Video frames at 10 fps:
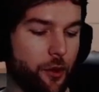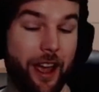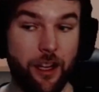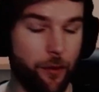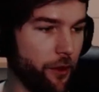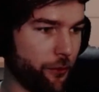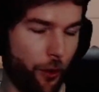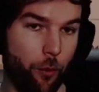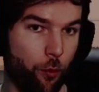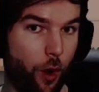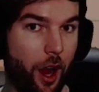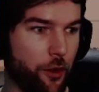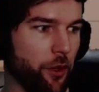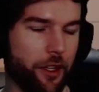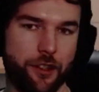you aim it from where
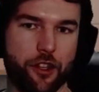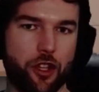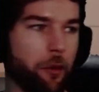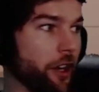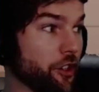you want it to summon,